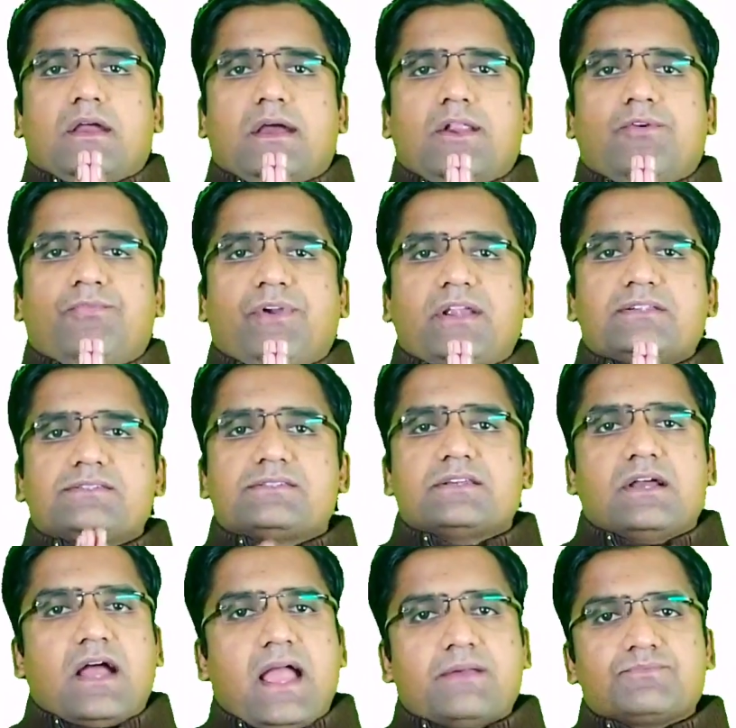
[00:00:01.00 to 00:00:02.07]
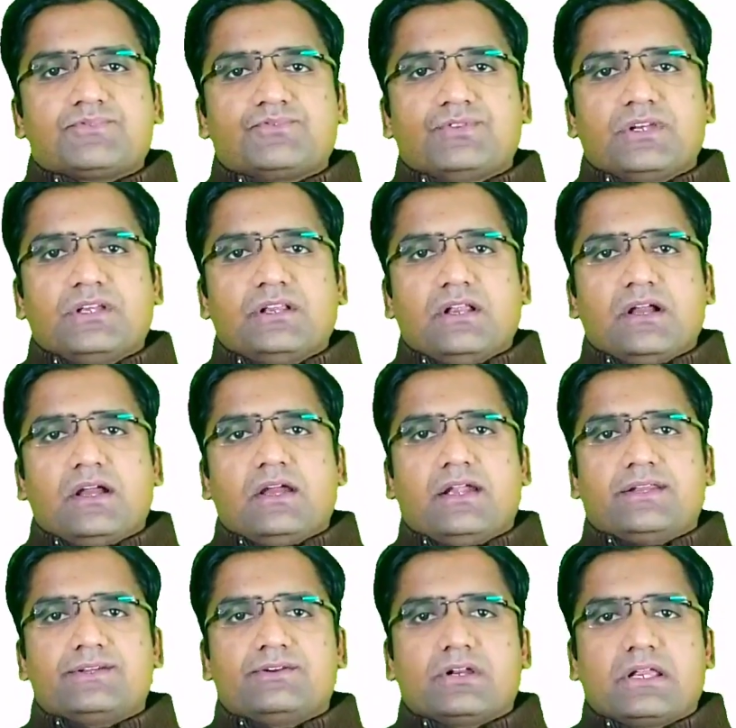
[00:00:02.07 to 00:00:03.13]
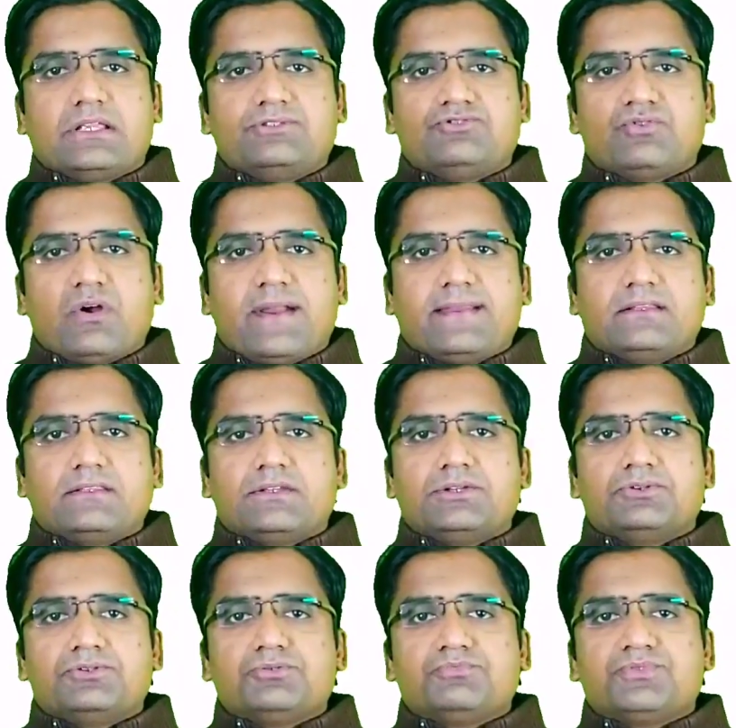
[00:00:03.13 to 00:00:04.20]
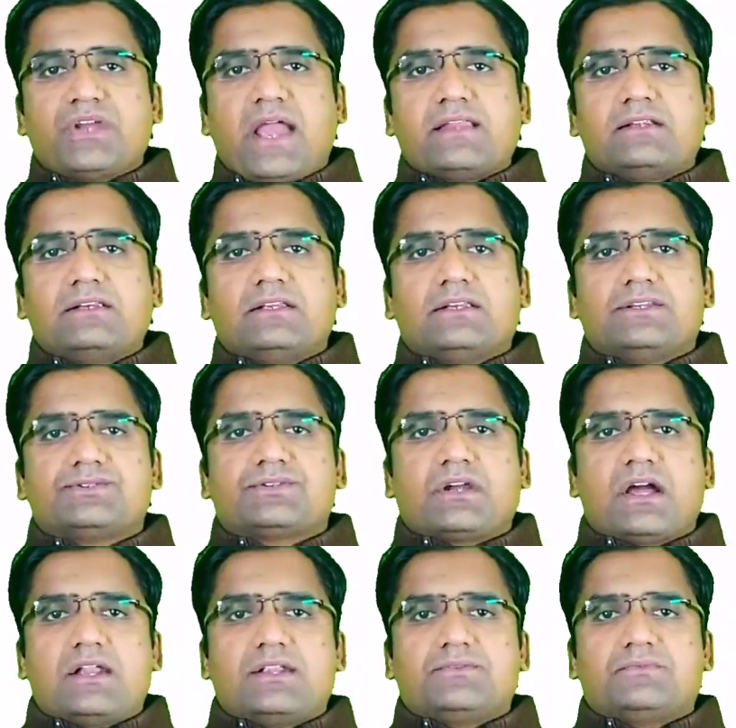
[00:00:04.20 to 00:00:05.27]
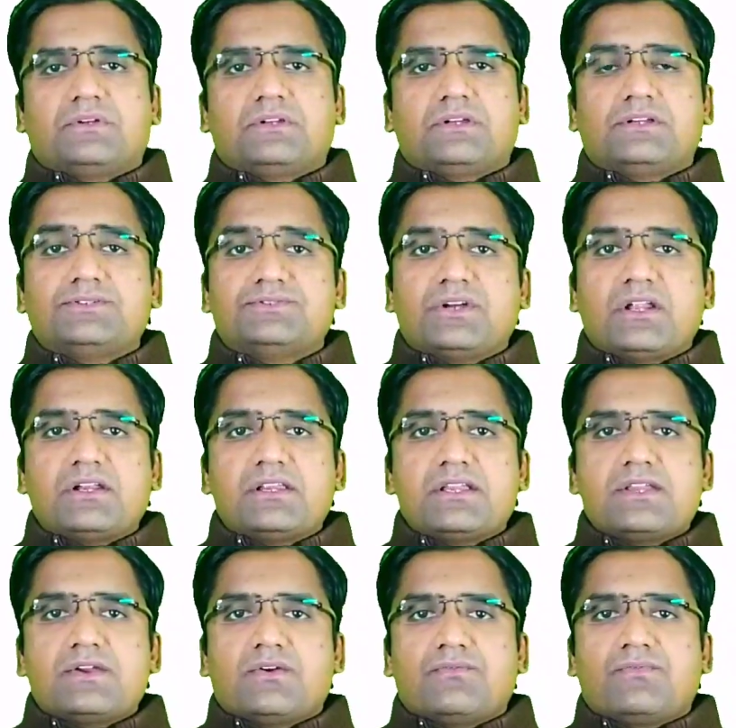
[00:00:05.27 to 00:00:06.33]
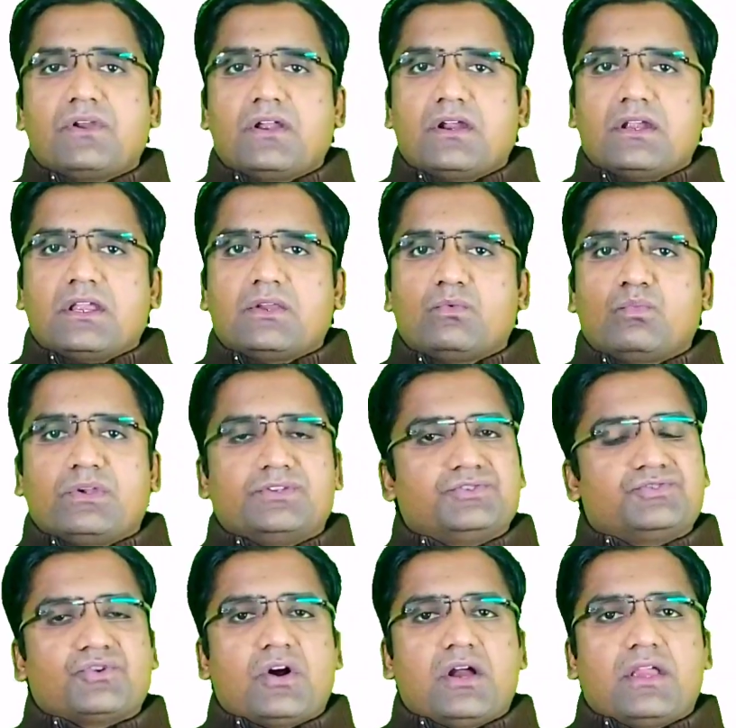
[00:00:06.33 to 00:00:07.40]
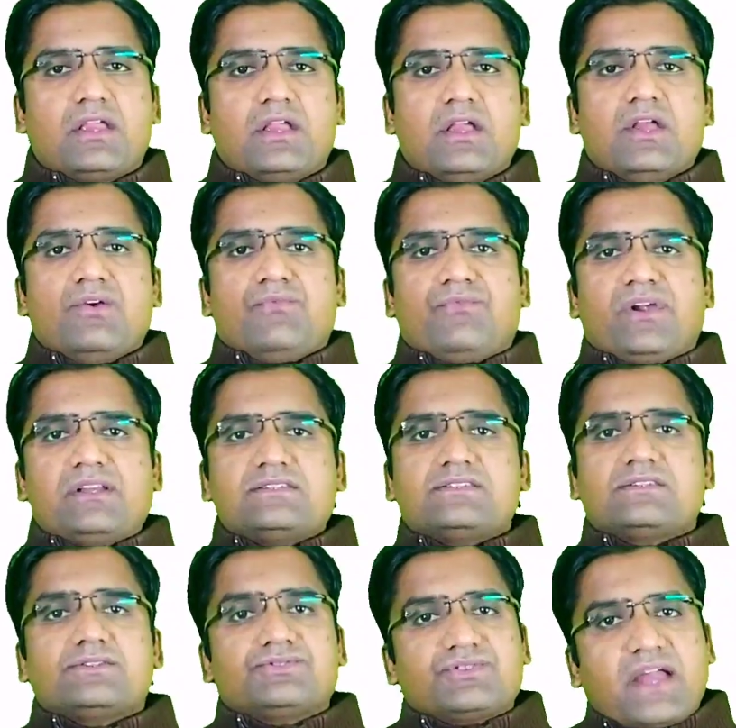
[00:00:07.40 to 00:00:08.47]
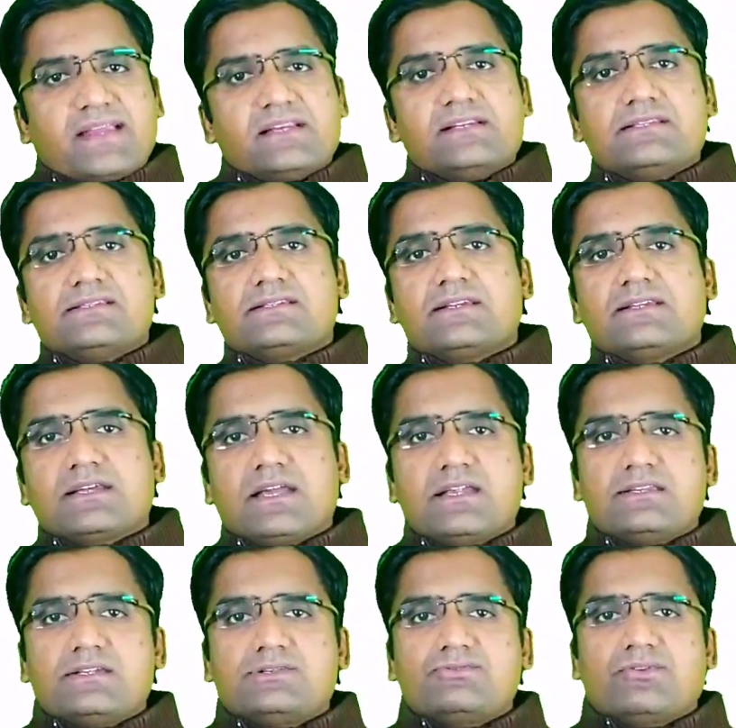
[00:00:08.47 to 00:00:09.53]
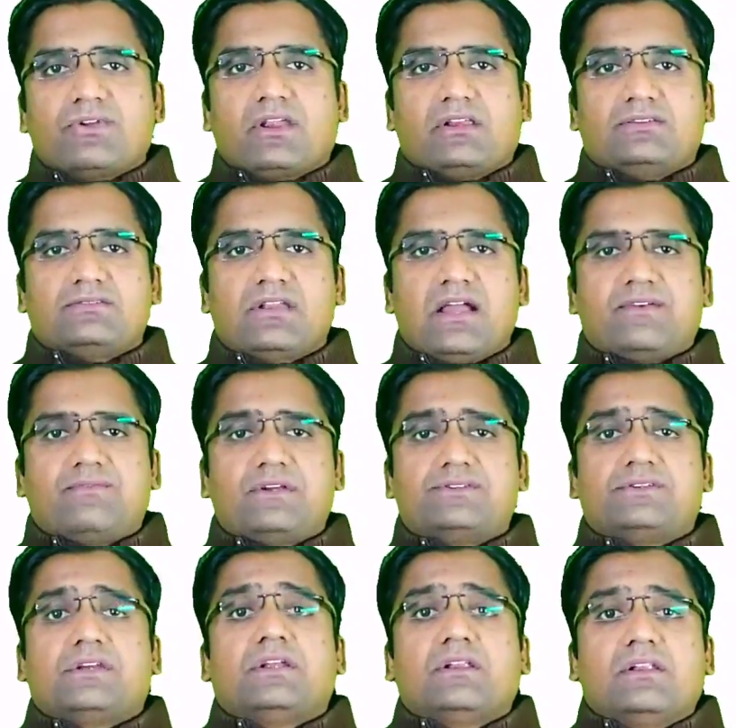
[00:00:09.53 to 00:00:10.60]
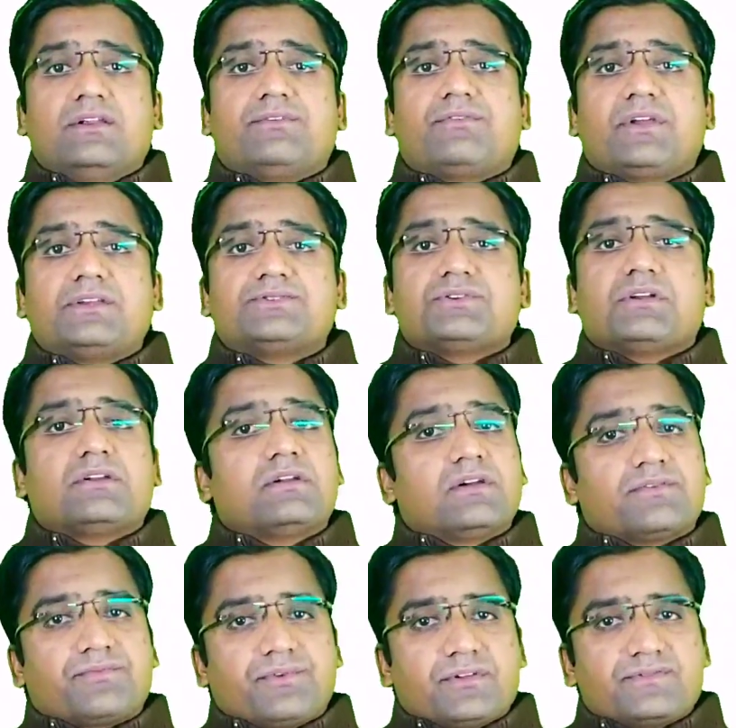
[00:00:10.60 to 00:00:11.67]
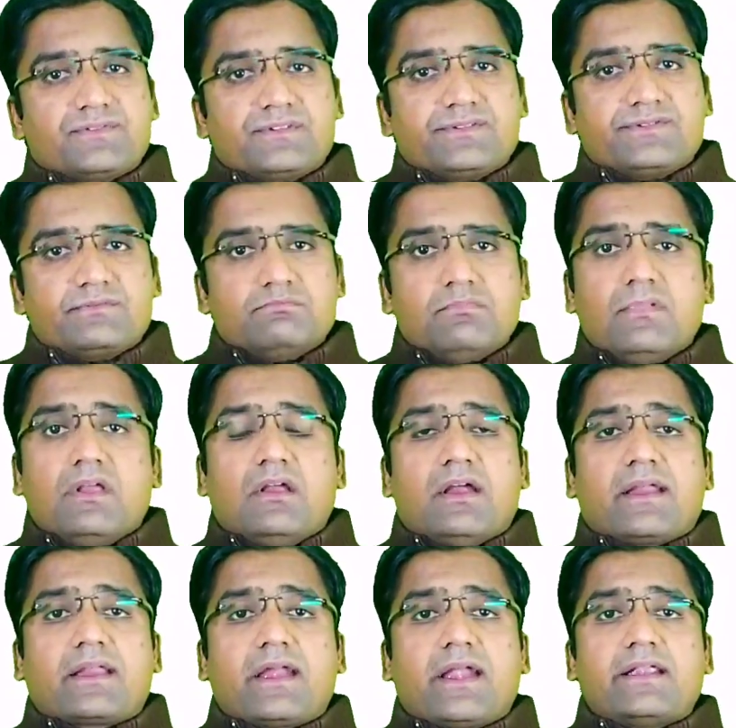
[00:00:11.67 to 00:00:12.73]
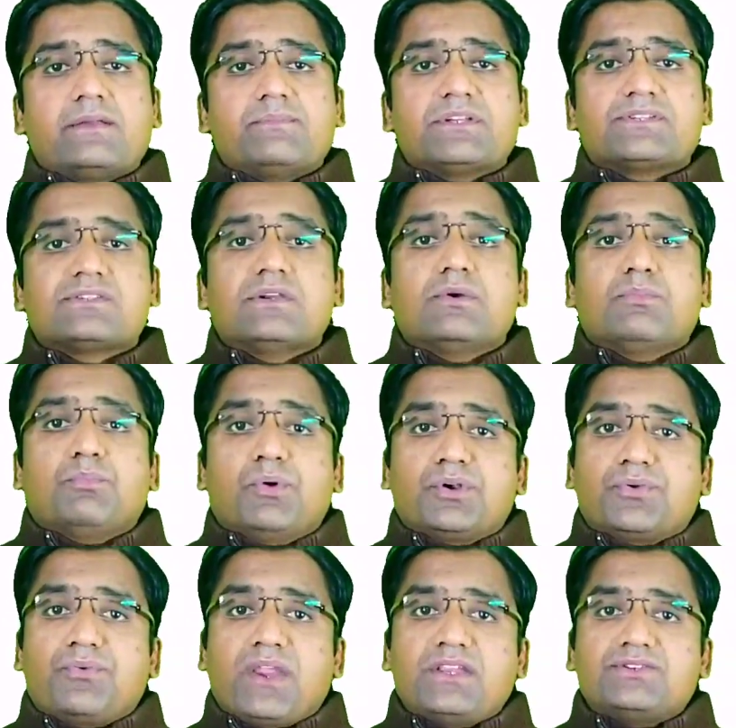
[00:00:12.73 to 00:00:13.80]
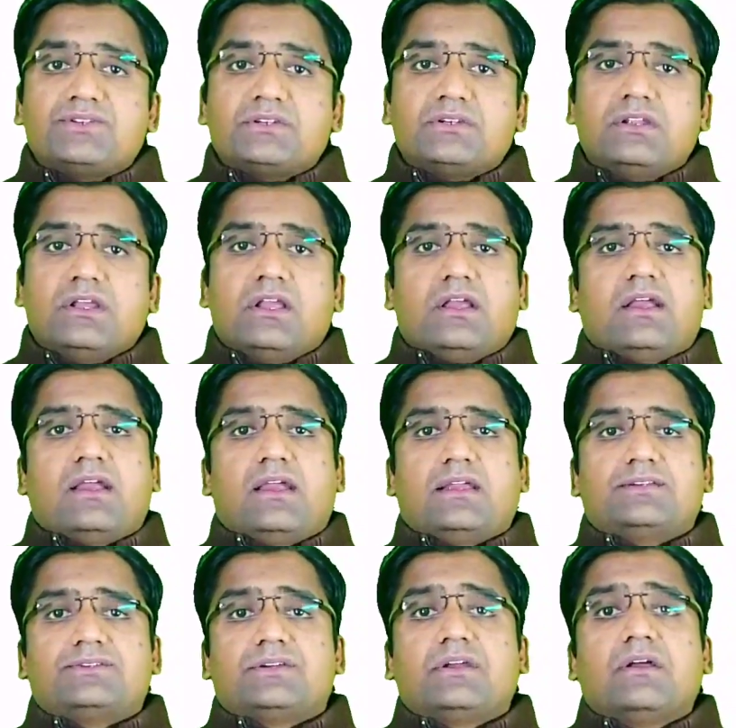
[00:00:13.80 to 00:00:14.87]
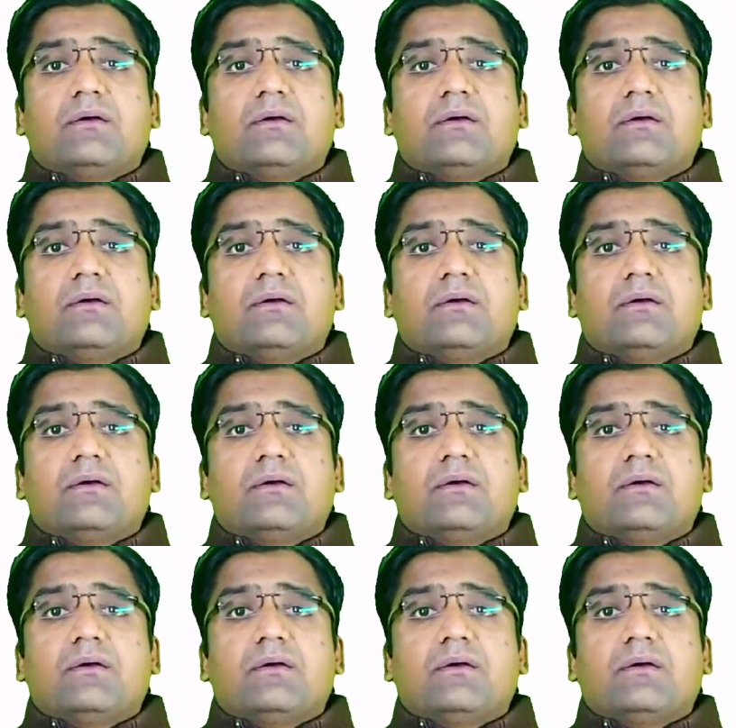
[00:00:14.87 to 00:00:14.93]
Hello friends, I'm Sudhir and you're enjoying the YouTube channel English Carnival, a journey of learning with joy. Friends, this channel is dedicated to English language, literature, criticism, academics, motivation and